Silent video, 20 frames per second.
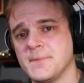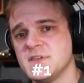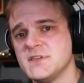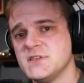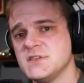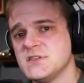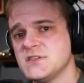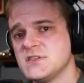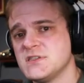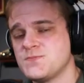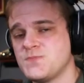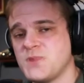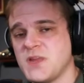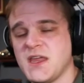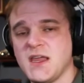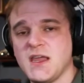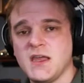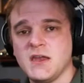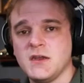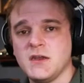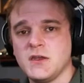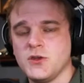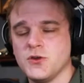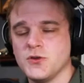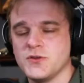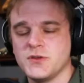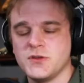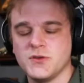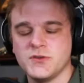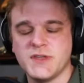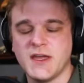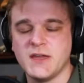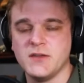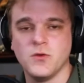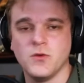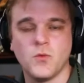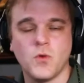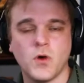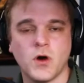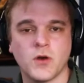speed, you're you're dead in the
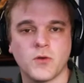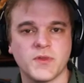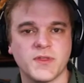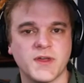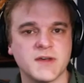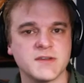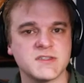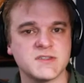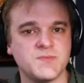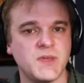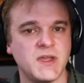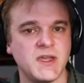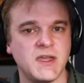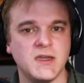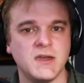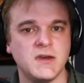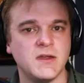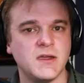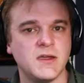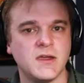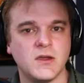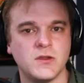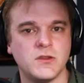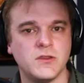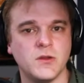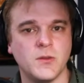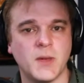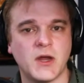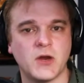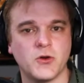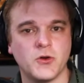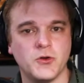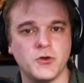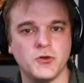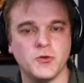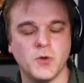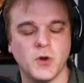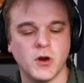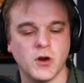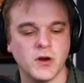water without speed, no matter yeah. who
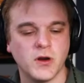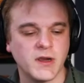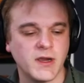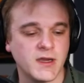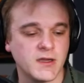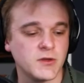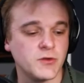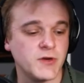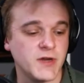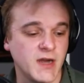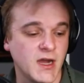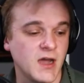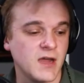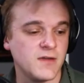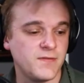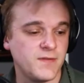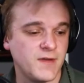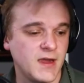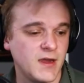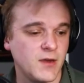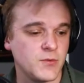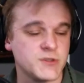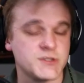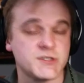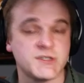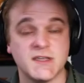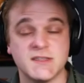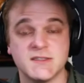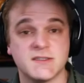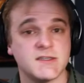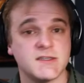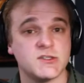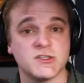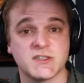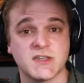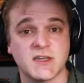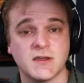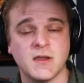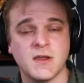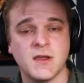you are, including IFA, which tends to
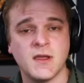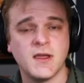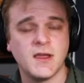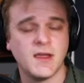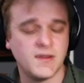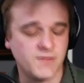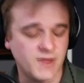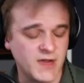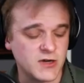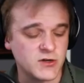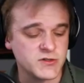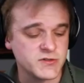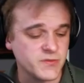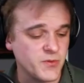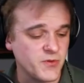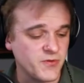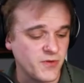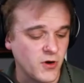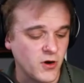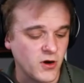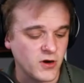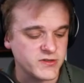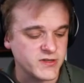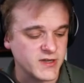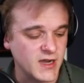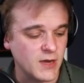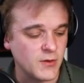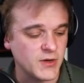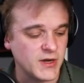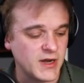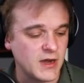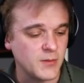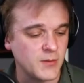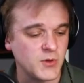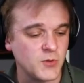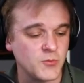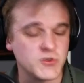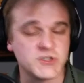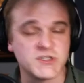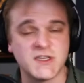just invaders from afar, Togawa and
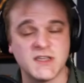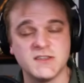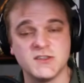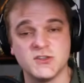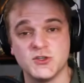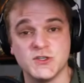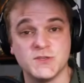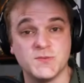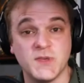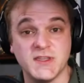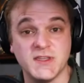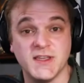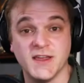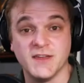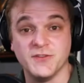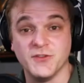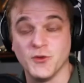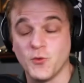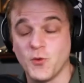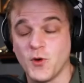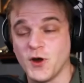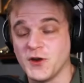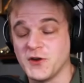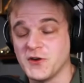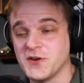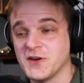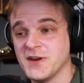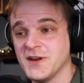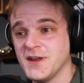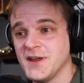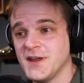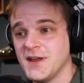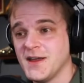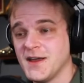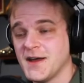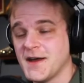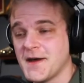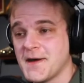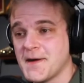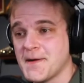Albion, which tend to just be dead in the water.
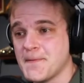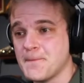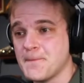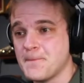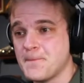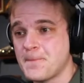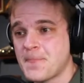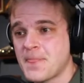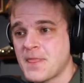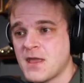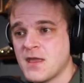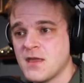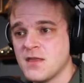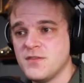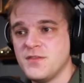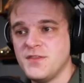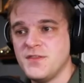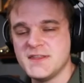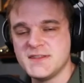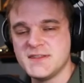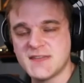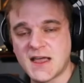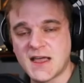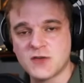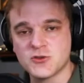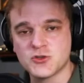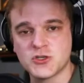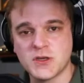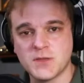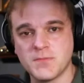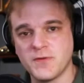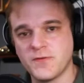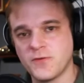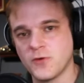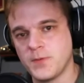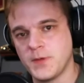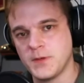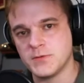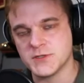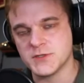Yeah. Um, then township
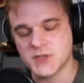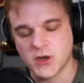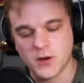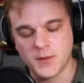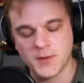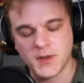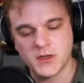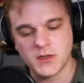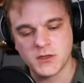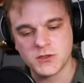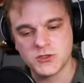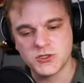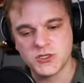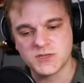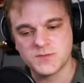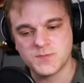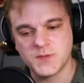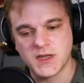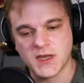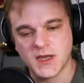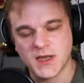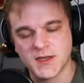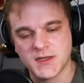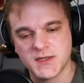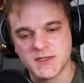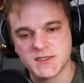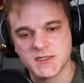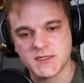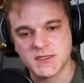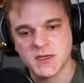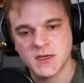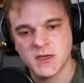before people's army, just because